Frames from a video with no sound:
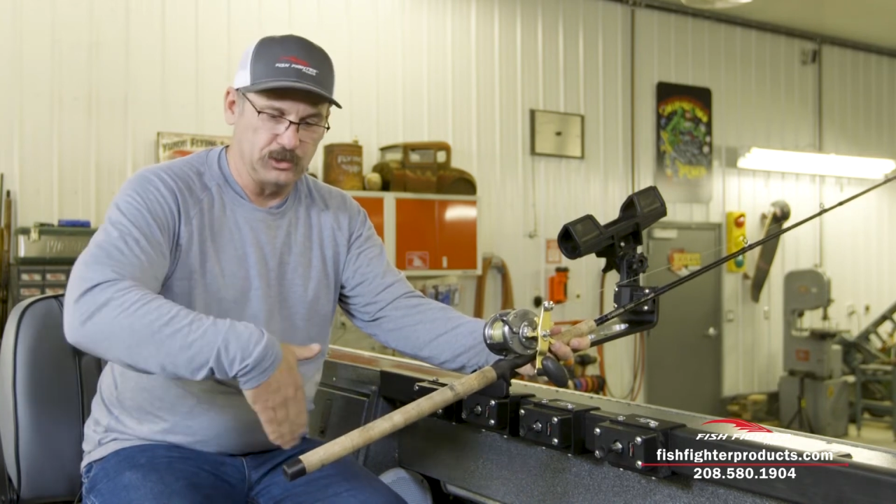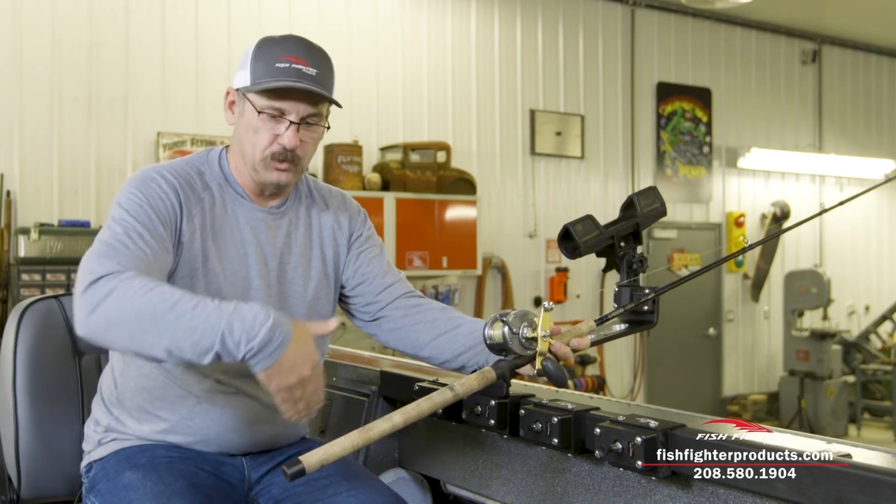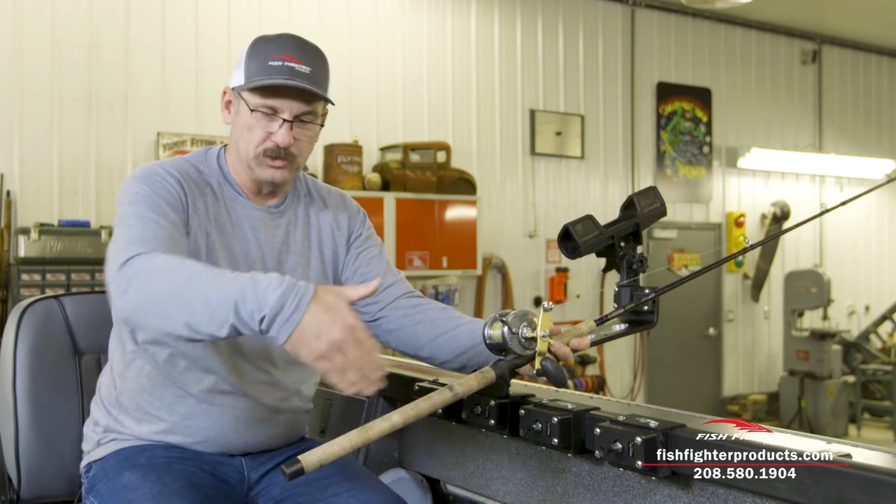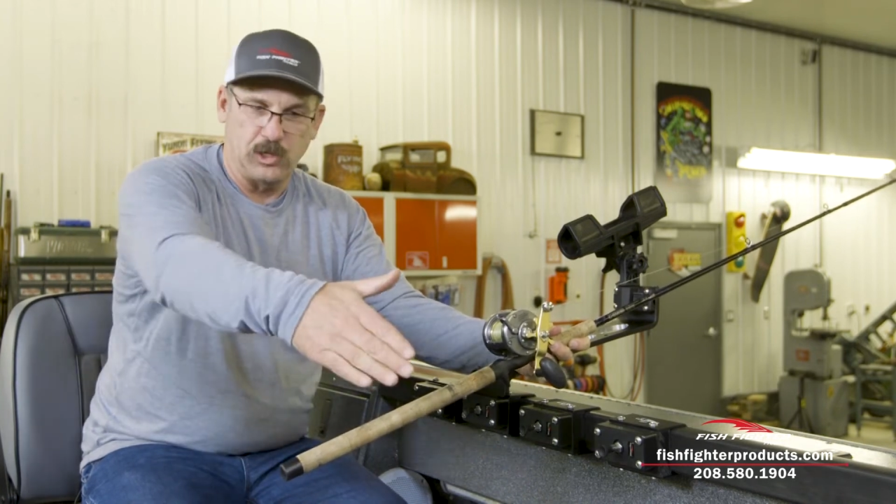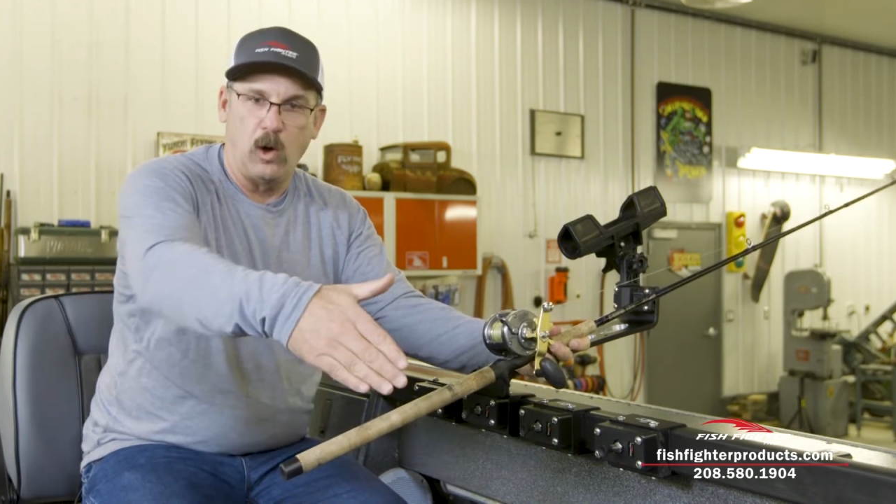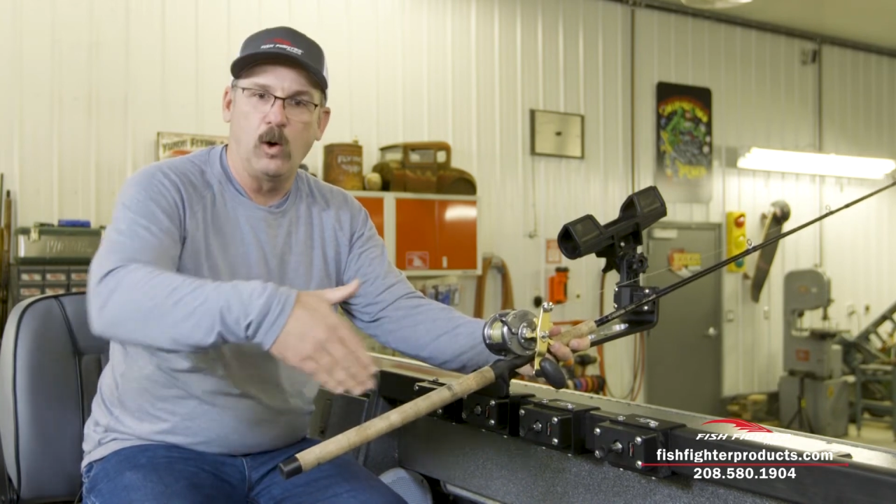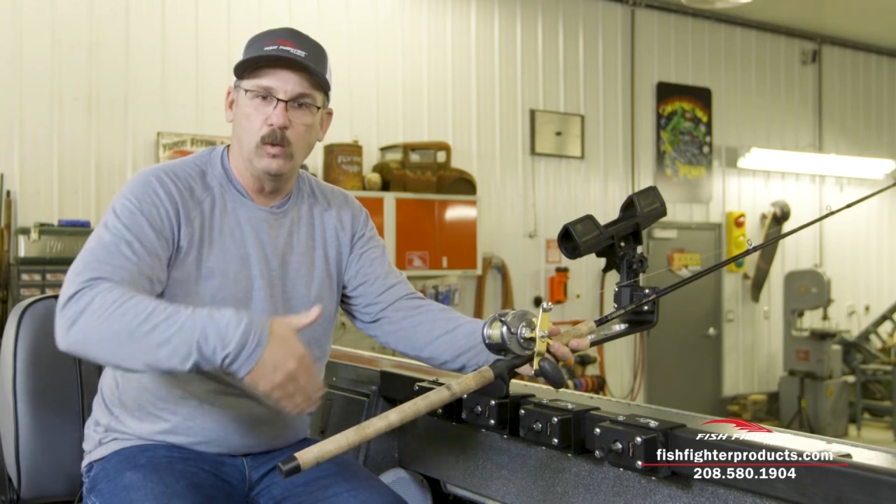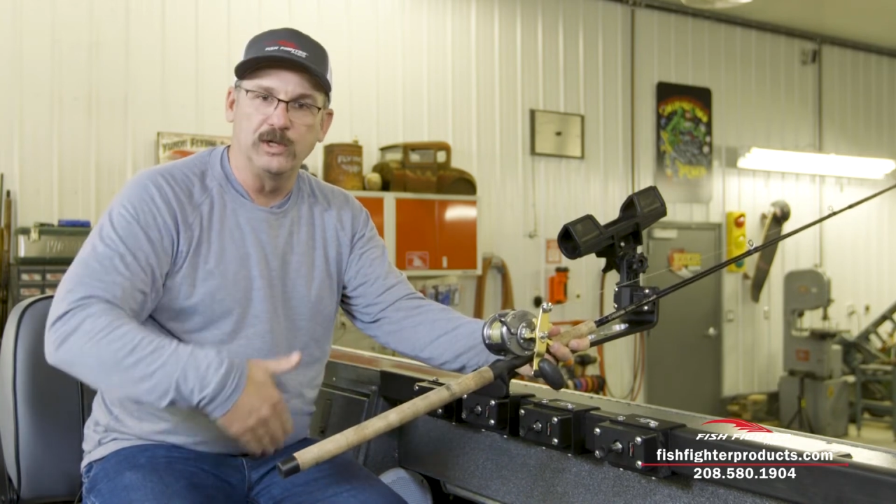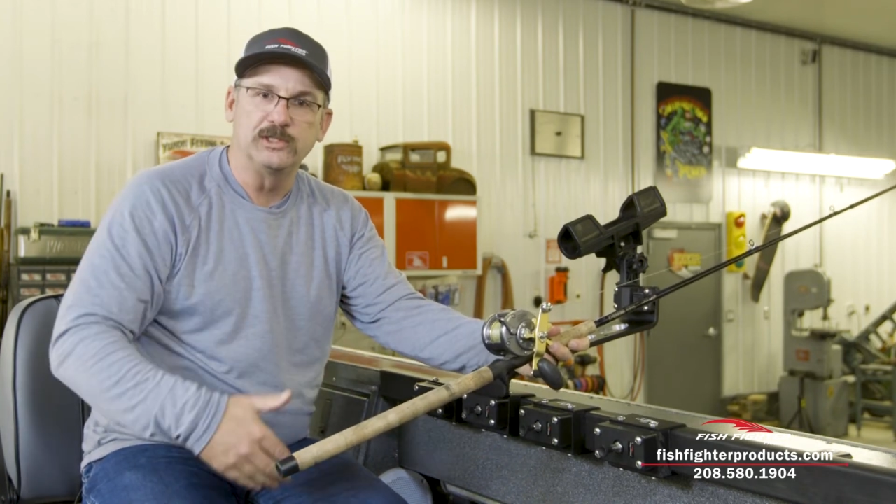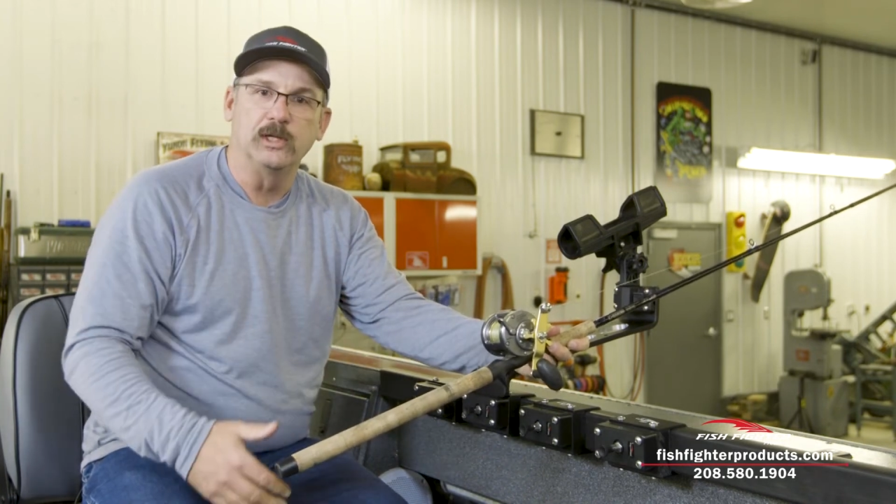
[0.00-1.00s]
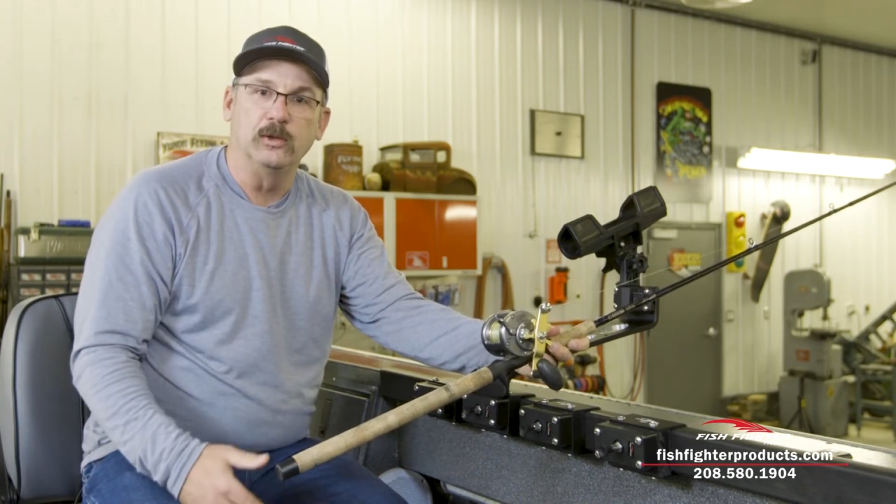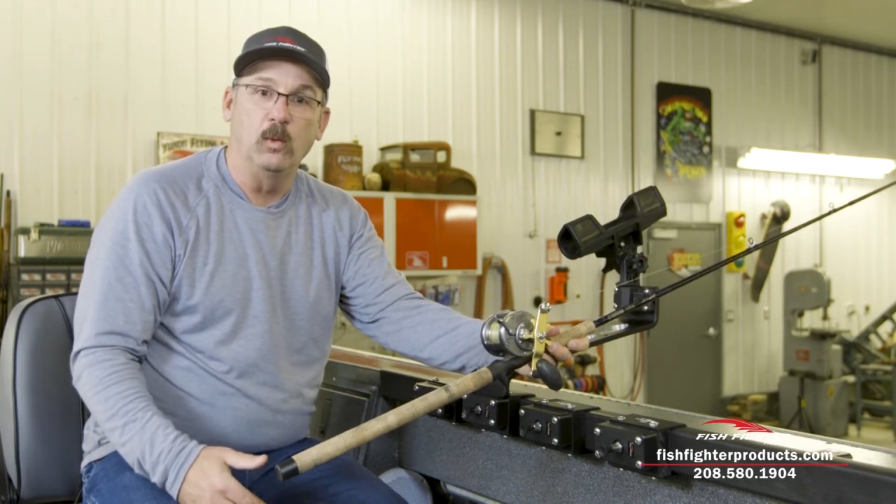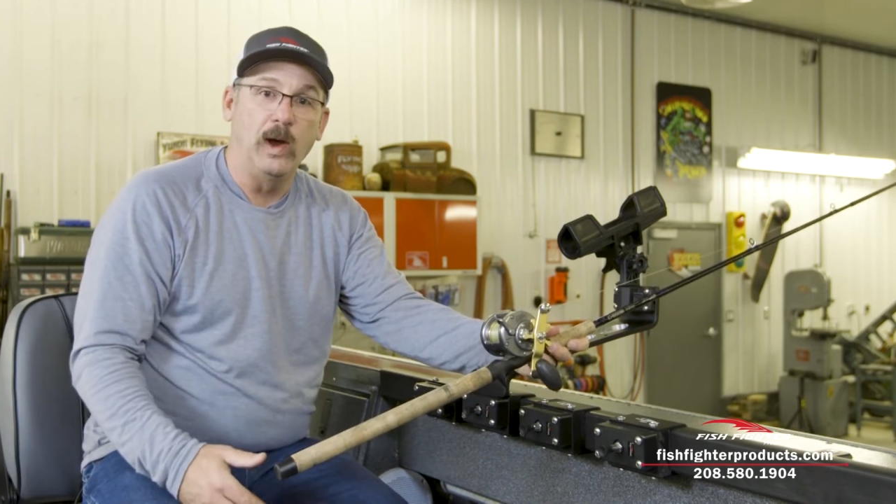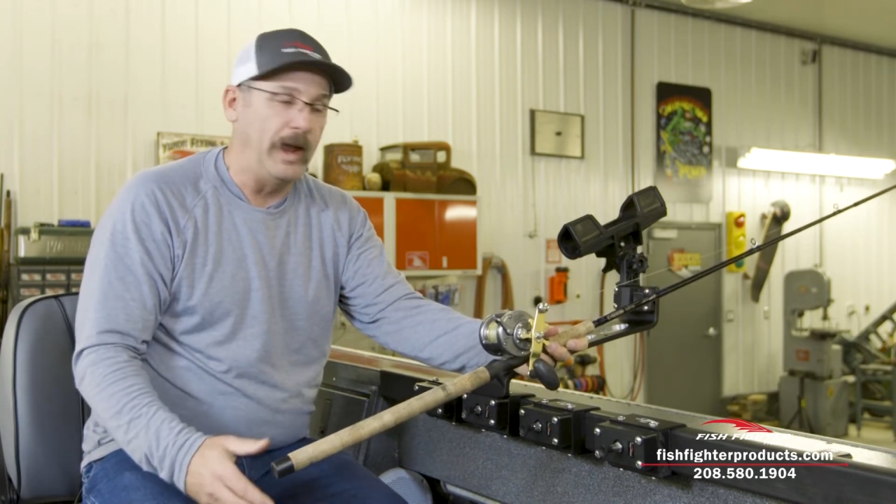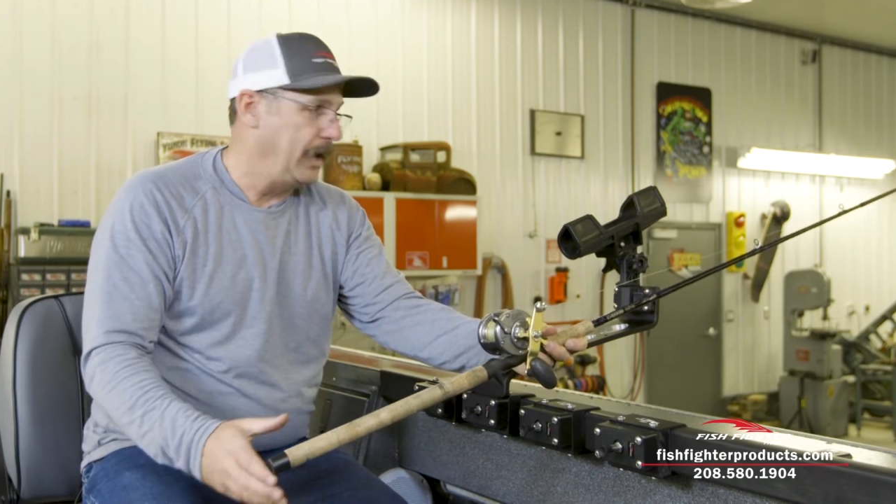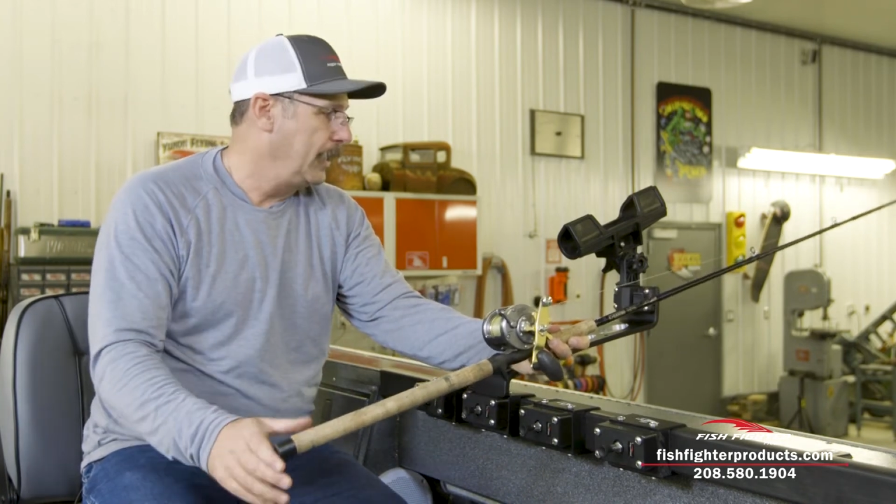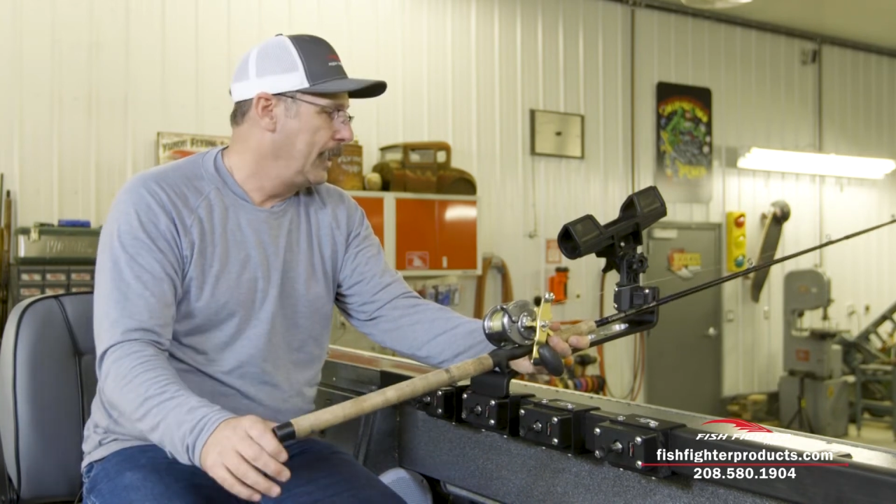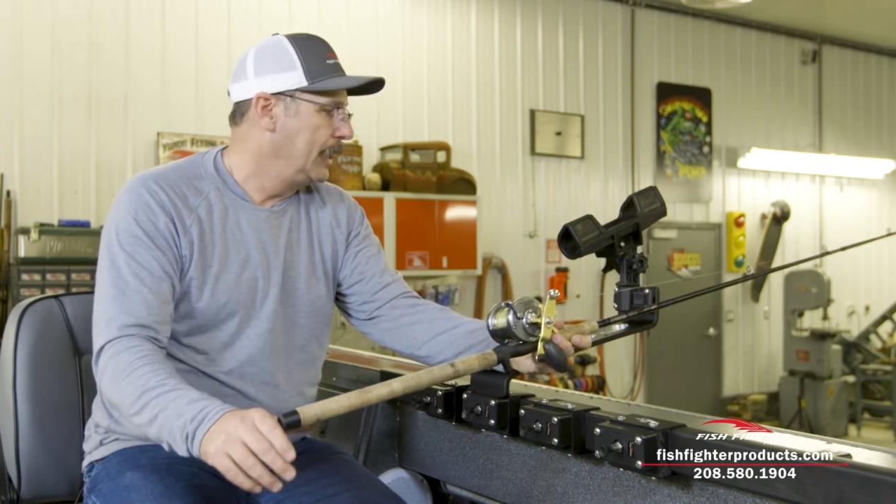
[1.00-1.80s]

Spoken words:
so it's always in the way.